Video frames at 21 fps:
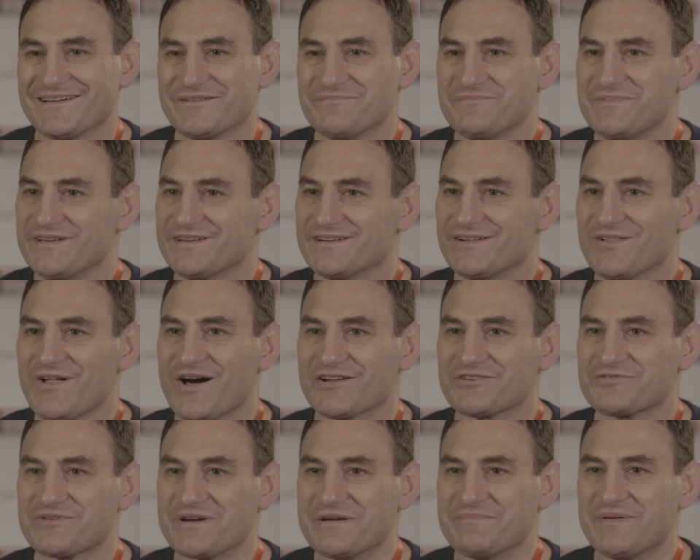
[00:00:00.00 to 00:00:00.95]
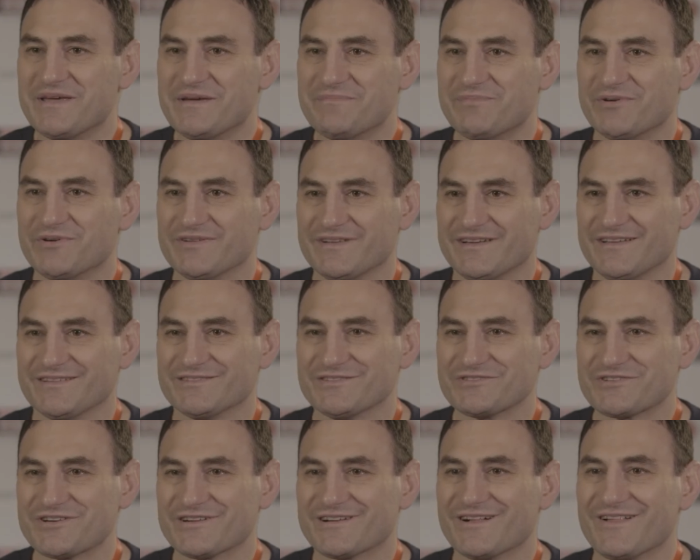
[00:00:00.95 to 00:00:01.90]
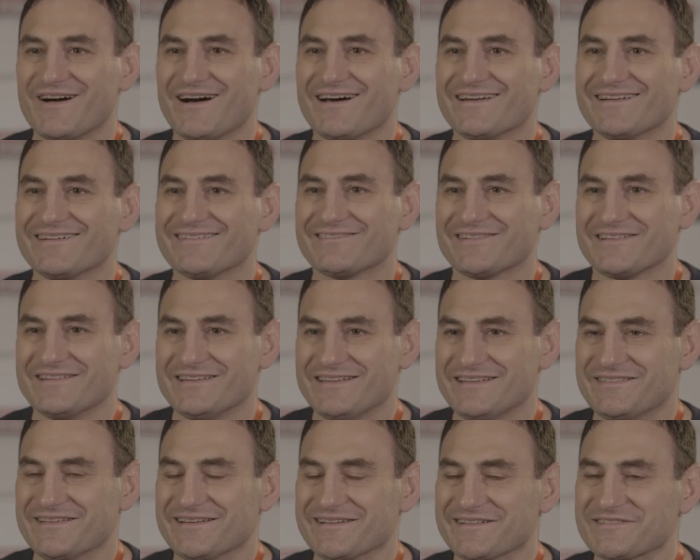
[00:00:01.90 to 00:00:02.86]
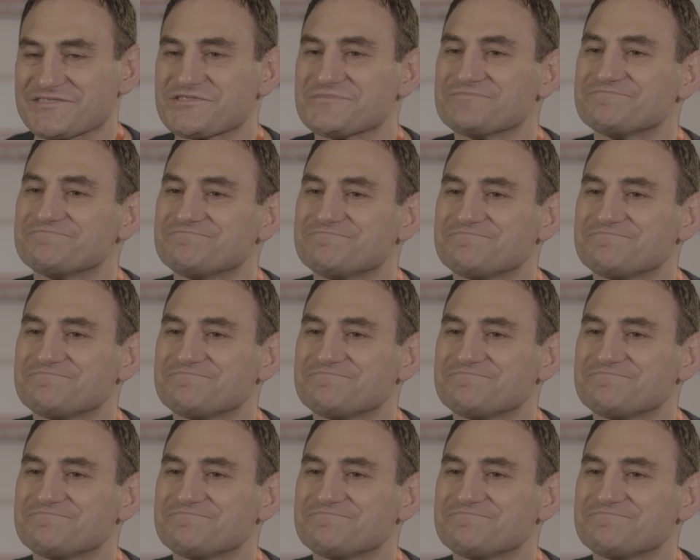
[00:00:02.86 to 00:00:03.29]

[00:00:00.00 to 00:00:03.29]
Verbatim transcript: I'm meeting a lot of great people and learning a lot of neat things.